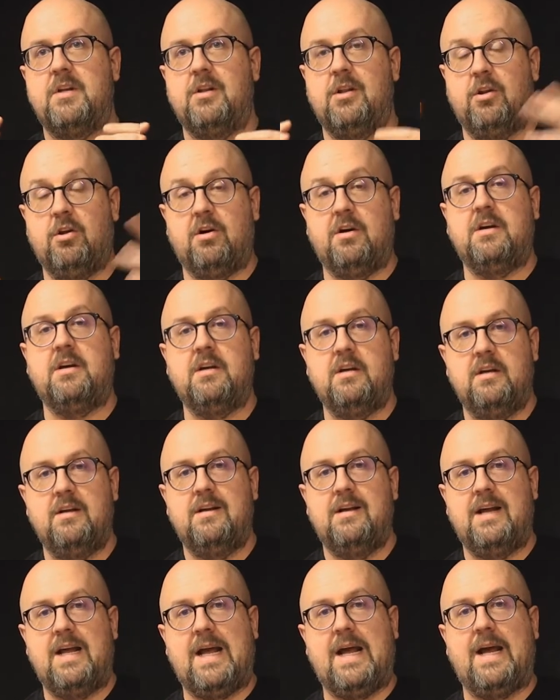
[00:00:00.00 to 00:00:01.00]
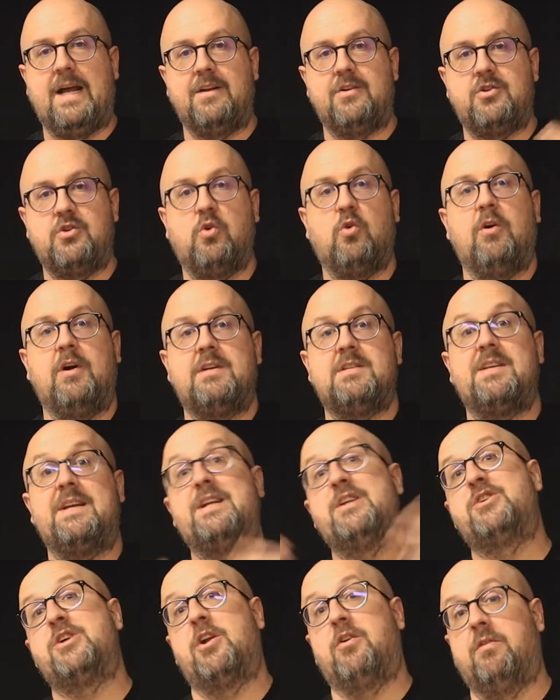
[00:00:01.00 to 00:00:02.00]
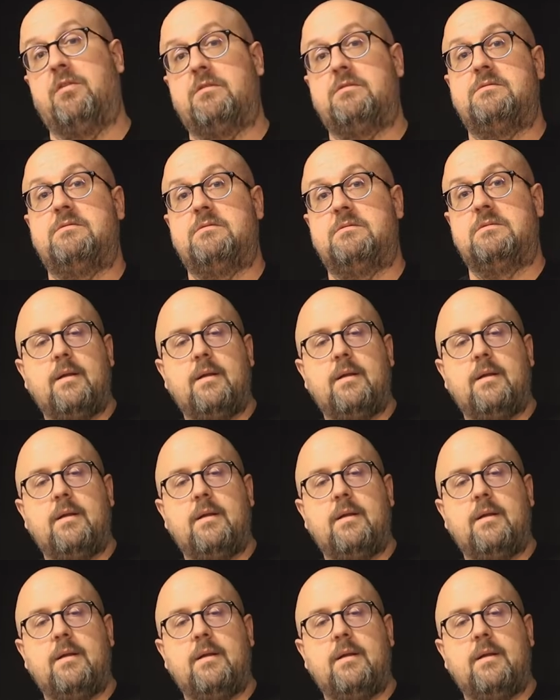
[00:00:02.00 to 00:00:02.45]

look at Torx in general.